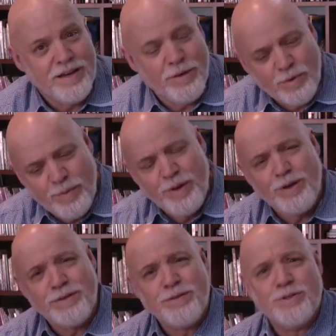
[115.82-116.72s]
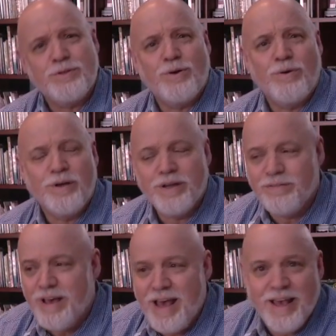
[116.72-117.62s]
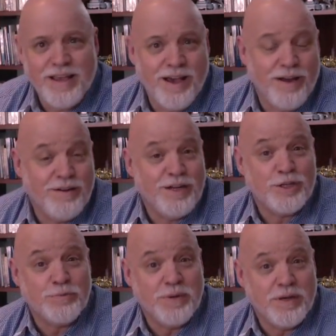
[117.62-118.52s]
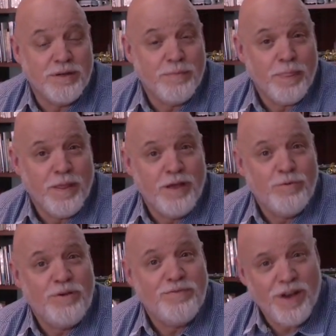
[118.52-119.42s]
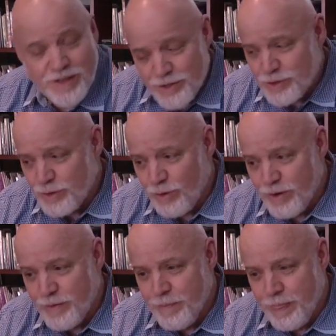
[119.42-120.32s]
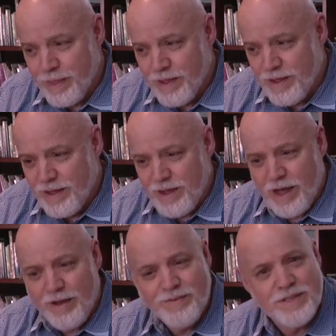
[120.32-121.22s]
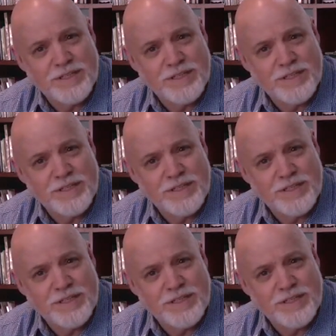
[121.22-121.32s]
Now, when we look at the story of Hagar and Ishmael, we find a story of a